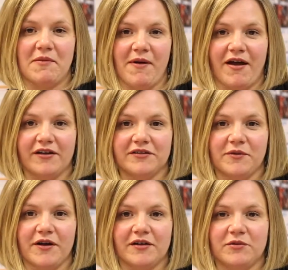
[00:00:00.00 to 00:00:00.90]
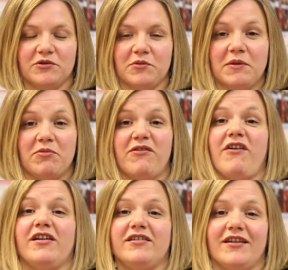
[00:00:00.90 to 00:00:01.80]
and password which will be
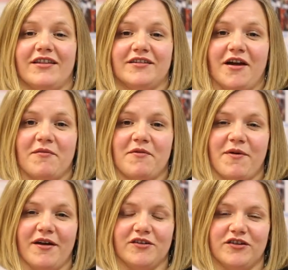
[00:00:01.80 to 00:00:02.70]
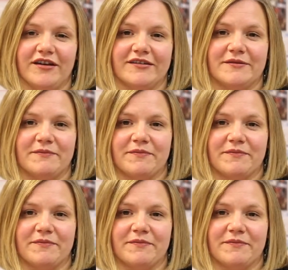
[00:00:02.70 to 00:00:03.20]
provided at the time of purchase.